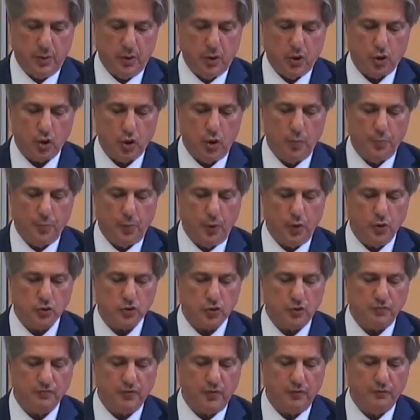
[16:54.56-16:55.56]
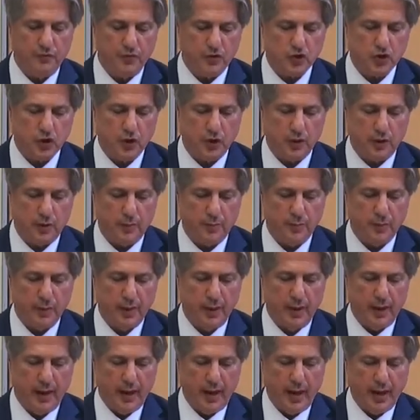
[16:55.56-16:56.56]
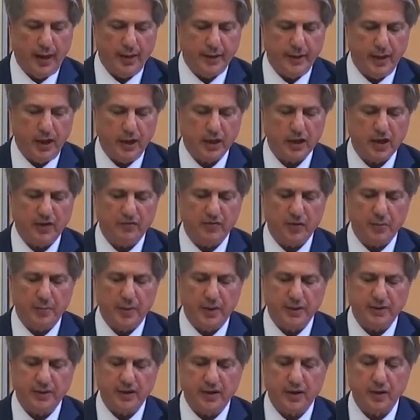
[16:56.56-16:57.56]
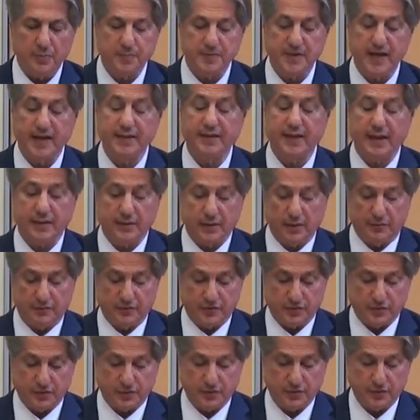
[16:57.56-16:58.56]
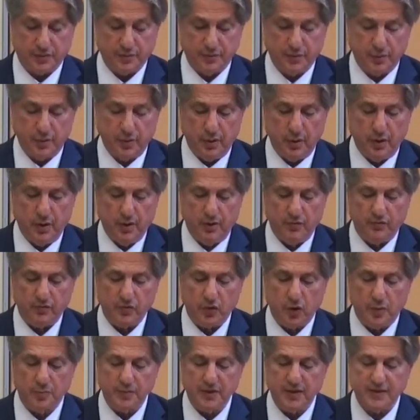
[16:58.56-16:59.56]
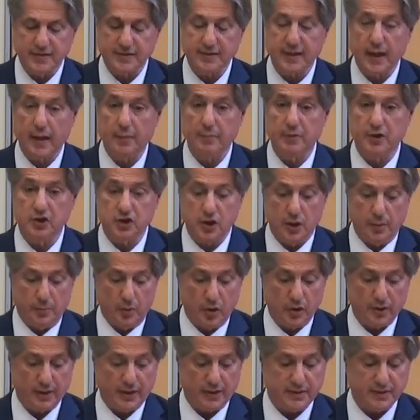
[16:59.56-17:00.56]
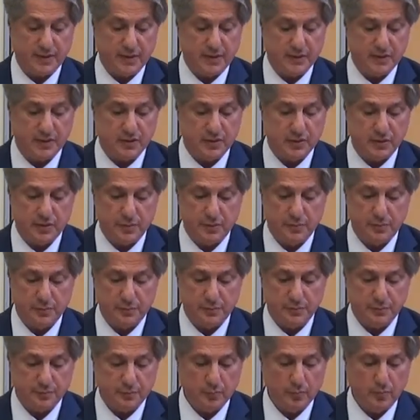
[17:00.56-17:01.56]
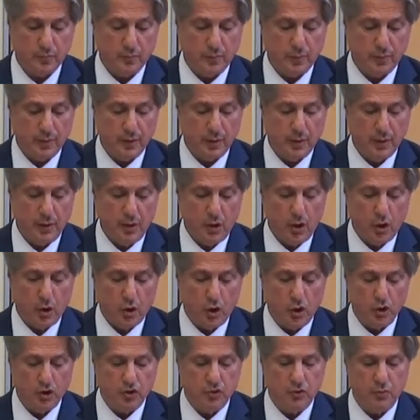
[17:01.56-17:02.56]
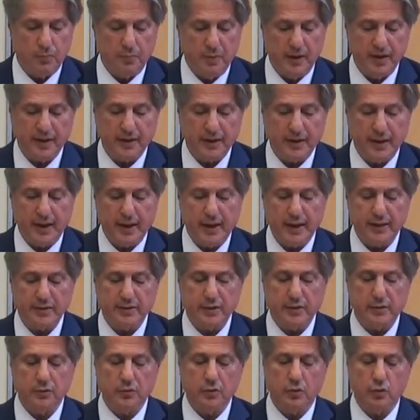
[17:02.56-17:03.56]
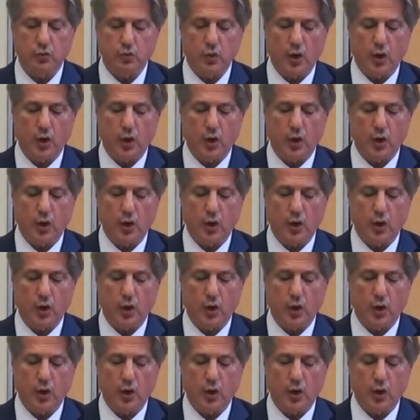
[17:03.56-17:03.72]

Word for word: composed of official and non-governmental representatives from the established democracies could be created to